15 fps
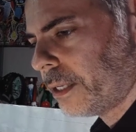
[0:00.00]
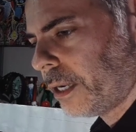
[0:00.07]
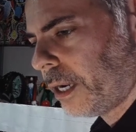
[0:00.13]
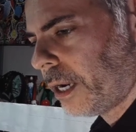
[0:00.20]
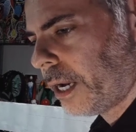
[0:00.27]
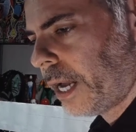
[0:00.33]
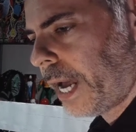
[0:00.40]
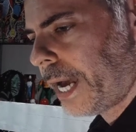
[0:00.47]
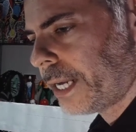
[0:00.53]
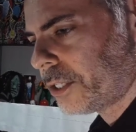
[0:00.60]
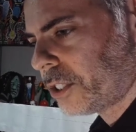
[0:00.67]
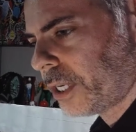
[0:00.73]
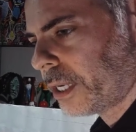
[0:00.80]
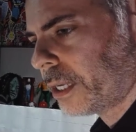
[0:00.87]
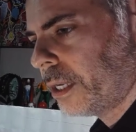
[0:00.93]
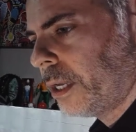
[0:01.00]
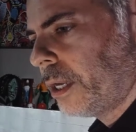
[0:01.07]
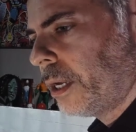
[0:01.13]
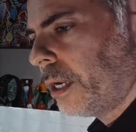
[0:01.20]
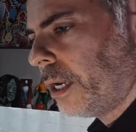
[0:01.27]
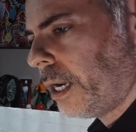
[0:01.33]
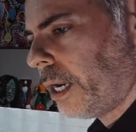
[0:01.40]
hatching,
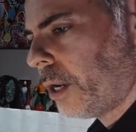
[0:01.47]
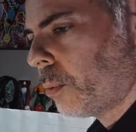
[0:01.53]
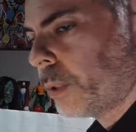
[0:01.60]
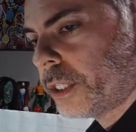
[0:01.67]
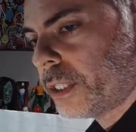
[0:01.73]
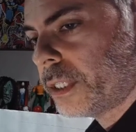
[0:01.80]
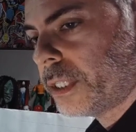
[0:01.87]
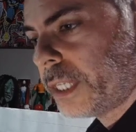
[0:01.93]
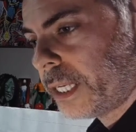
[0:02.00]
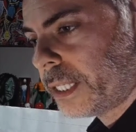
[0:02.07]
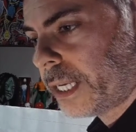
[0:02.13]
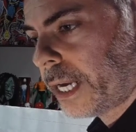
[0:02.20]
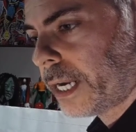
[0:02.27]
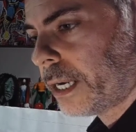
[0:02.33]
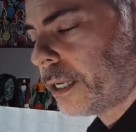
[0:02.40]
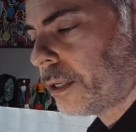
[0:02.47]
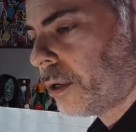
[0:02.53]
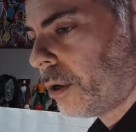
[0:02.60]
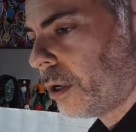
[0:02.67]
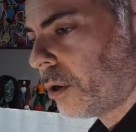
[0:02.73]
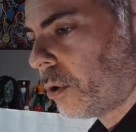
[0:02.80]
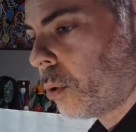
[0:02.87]
which is detail,
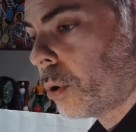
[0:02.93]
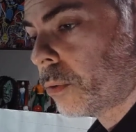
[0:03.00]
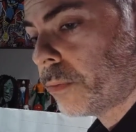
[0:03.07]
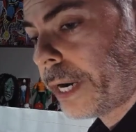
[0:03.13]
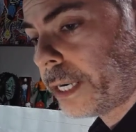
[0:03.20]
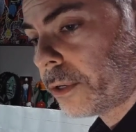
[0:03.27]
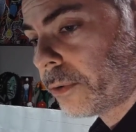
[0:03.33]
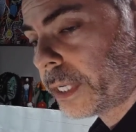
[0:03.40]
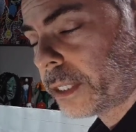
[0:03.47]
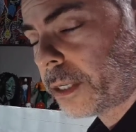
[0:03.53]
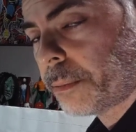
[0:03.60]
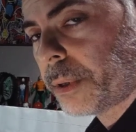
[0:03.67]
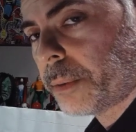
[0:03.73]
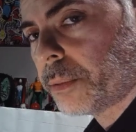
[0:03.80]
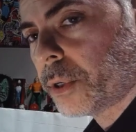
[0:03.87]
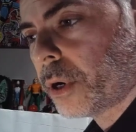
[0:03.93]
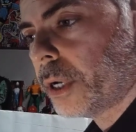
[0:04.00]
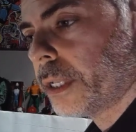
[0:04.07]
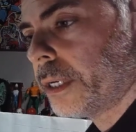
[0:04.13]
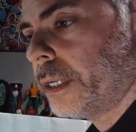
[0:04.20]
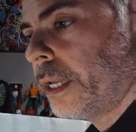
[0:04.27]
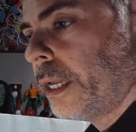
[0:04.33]
or rendering, some people call
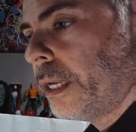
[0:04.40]
it,